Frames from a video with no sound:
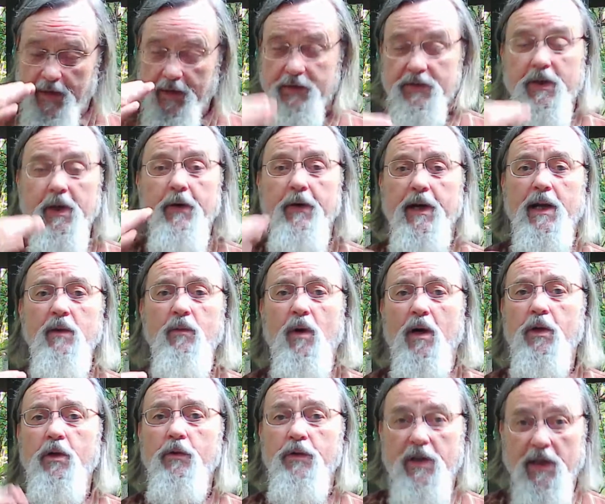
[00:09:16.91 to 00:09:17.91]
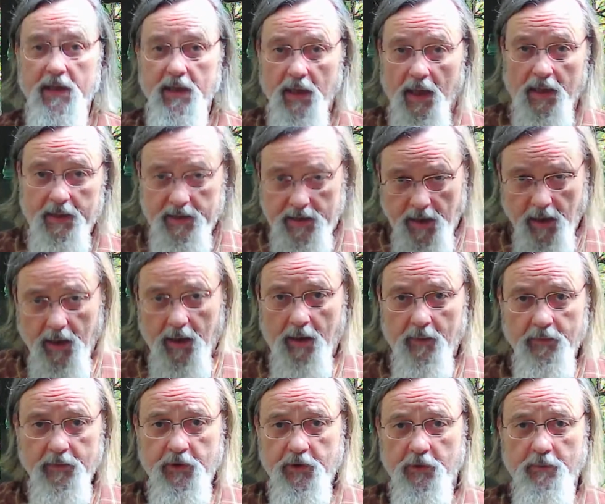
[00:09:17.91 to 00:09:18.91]
is there anyone who did not
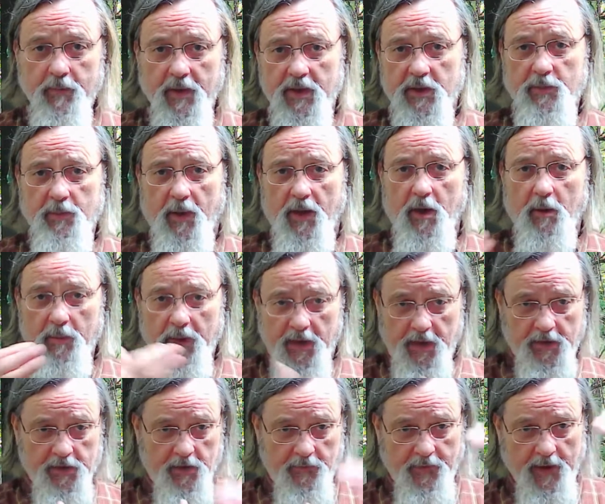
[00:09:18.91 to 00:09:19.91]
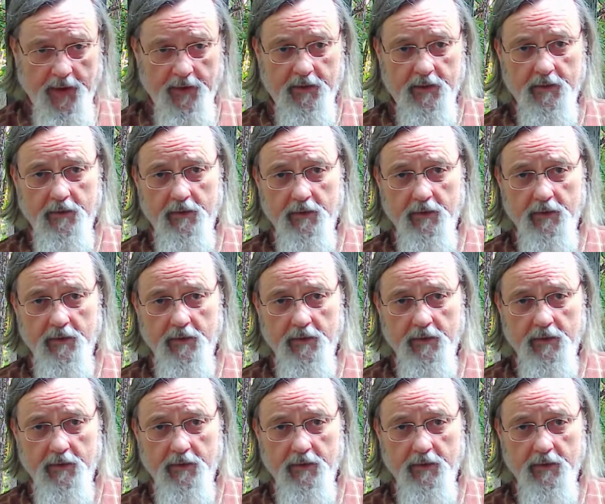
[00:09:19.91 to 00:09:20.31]
come to Mizpah because of that